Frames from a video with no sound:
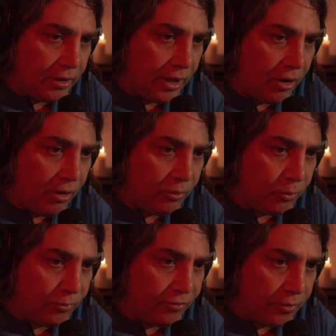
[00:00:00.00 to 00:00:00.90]
whole
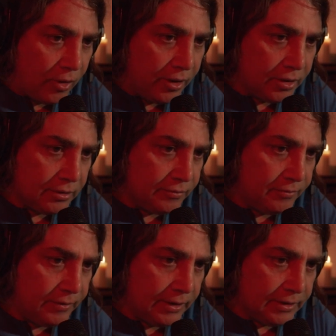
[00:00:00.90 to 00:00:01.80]
variety of
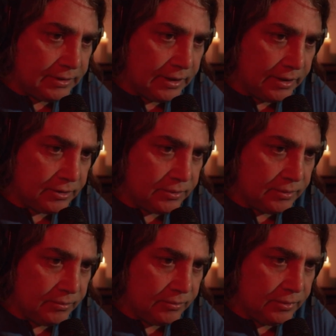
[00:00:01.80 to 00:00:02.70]
sounds,
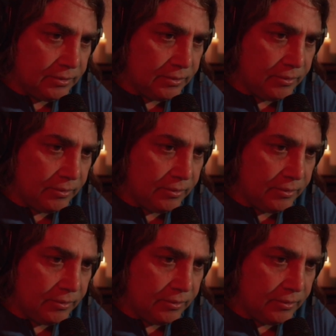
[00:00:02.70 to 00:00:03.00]
wouldn't it?